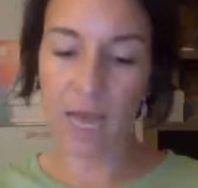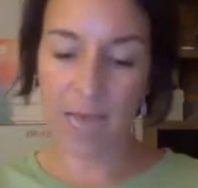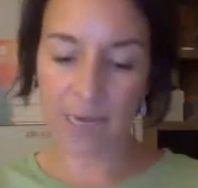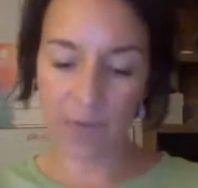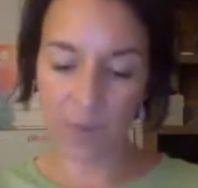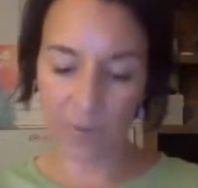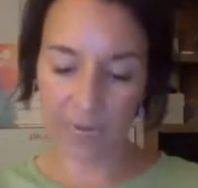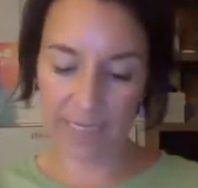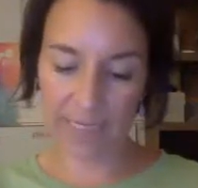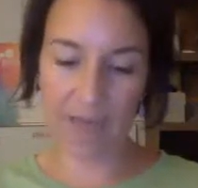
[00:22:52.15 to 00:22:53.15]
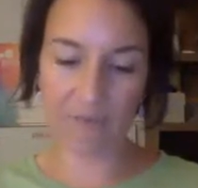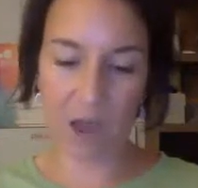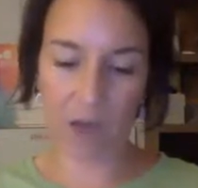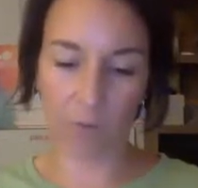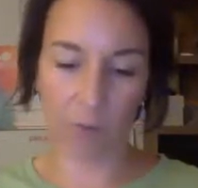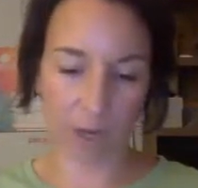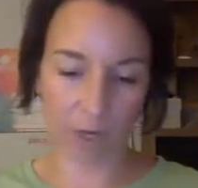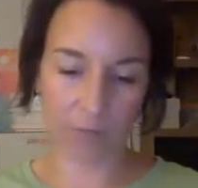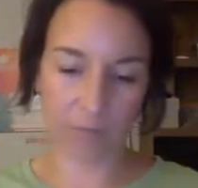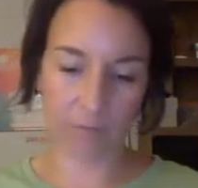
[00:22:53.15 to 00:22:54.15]
Another one is I've got a
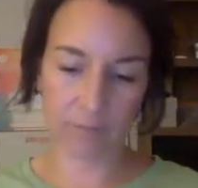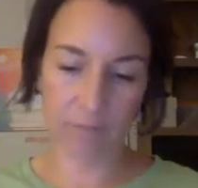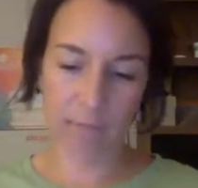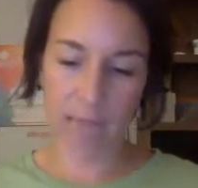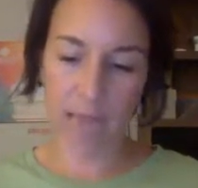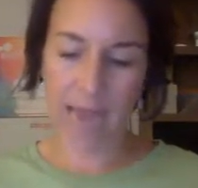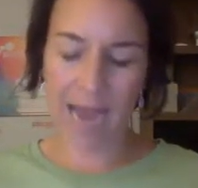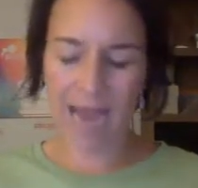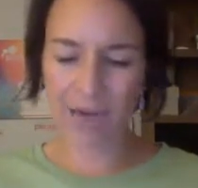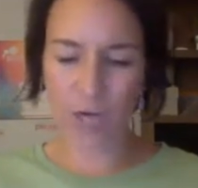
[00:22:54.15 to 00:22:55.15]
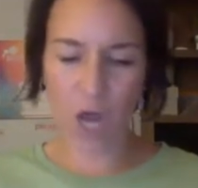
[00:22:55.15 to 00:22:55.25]
runner. And I don't